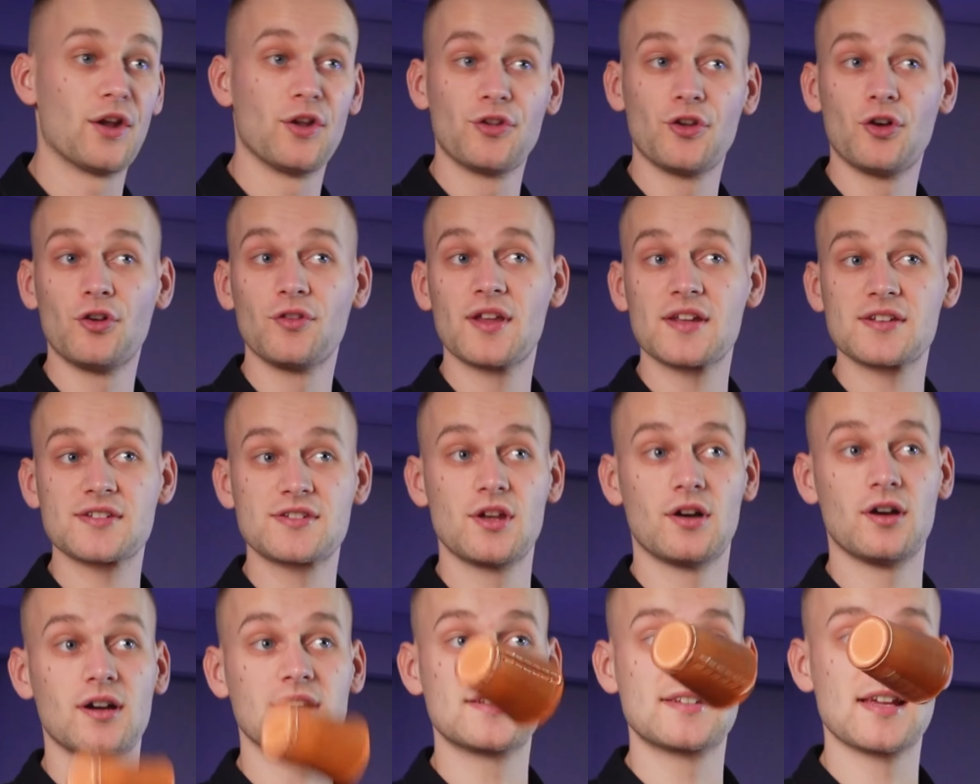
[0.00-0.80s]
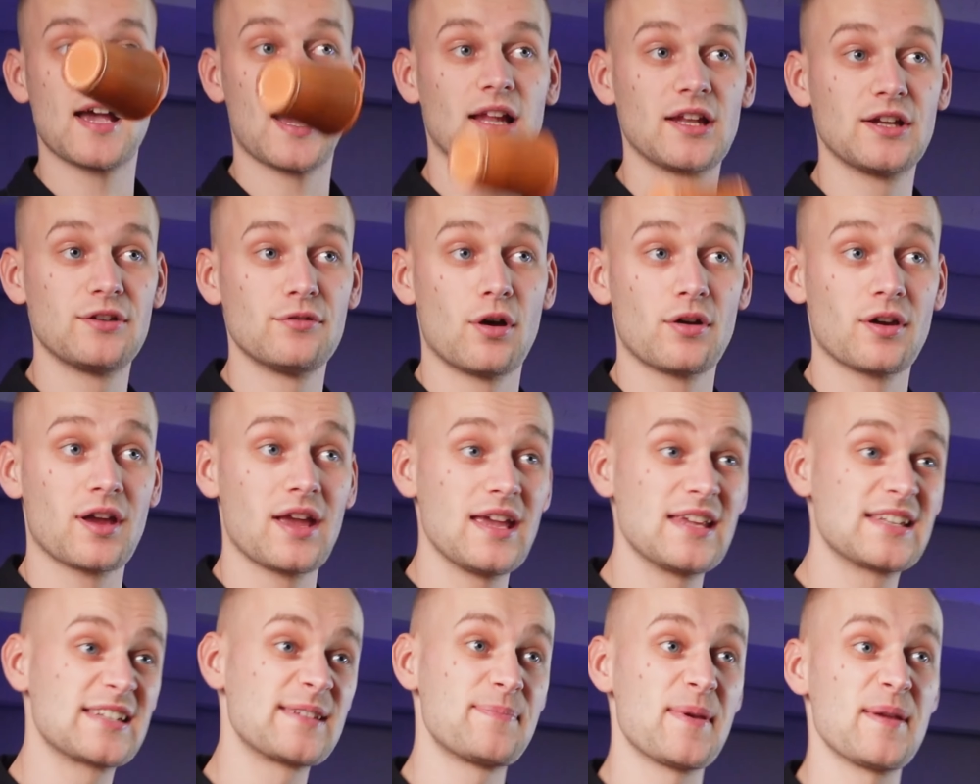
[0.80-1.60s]
although that's not entirely wrong, it
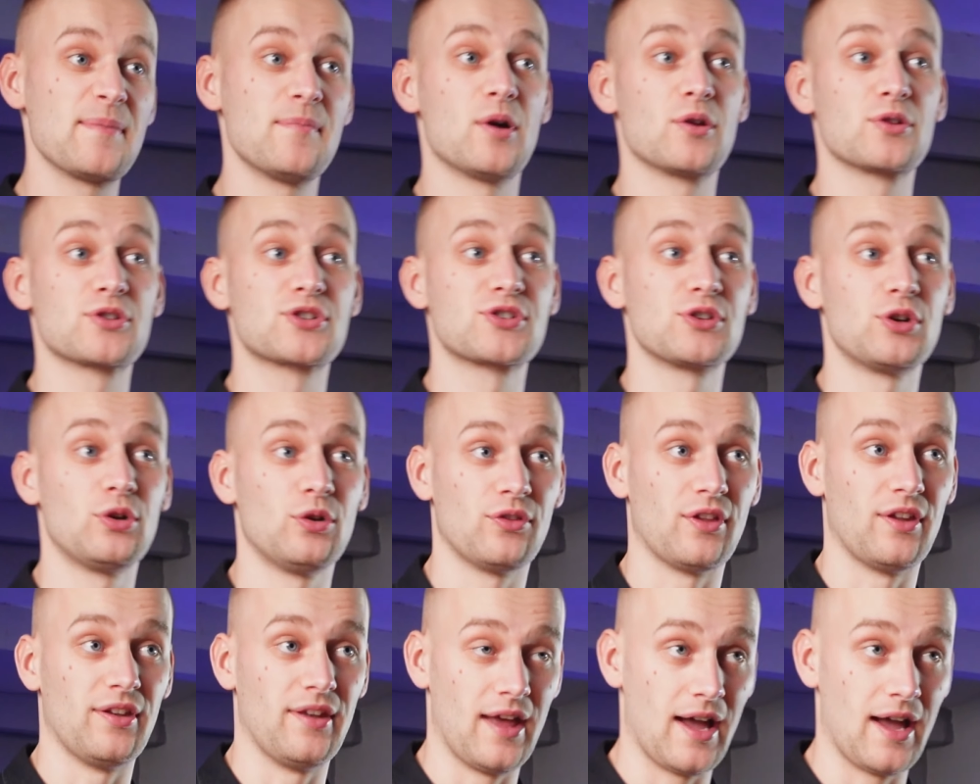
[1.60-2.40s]
is a bit more subtle than